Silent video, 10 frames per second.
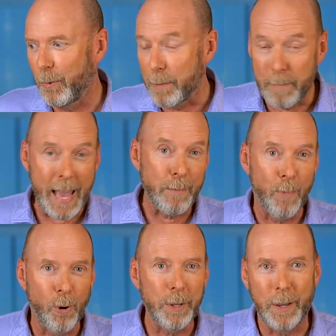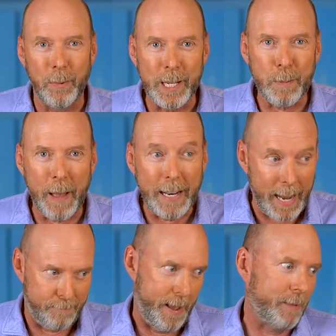made more than we spent.
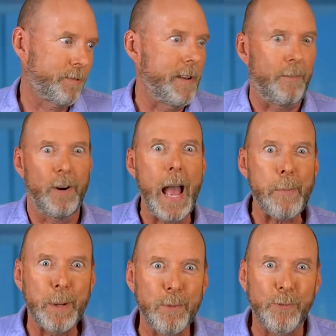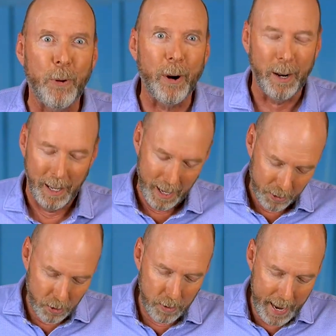That's never happened before.
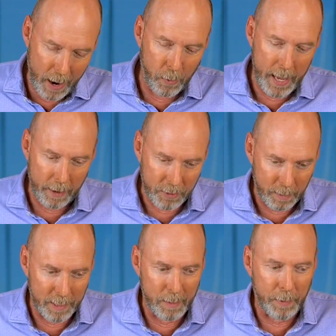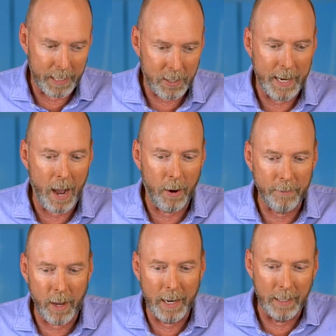So now we have somebody in place, and now
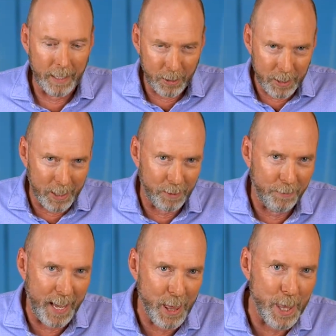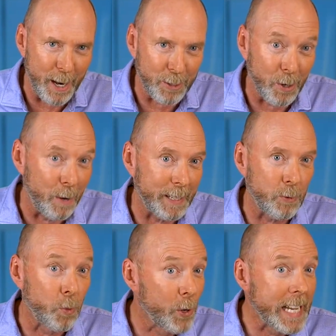I've got a little touch of faith there. So I'm
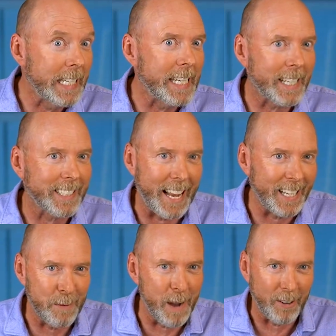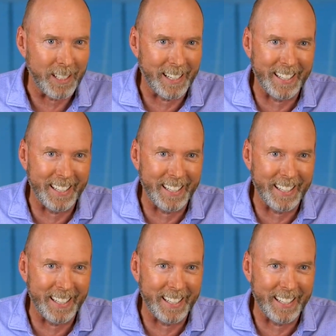really excited about it.